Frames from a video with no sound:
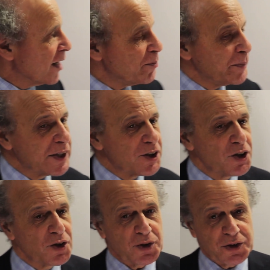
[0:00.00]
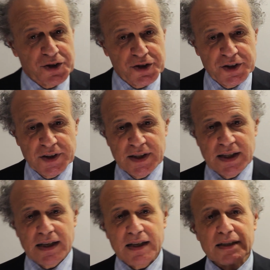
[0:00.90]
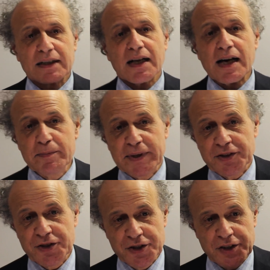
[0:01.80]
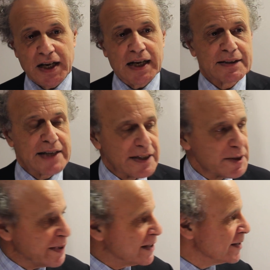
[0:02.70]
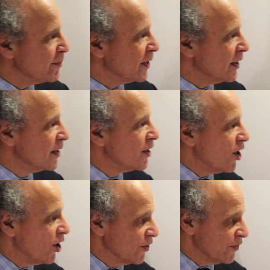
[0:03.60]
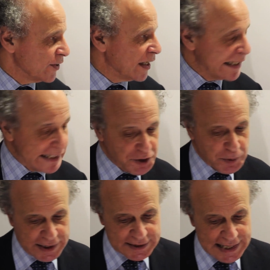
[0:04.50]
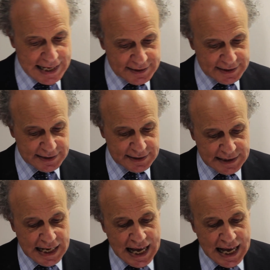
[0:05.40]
because climates tend to be similar on an east-west axis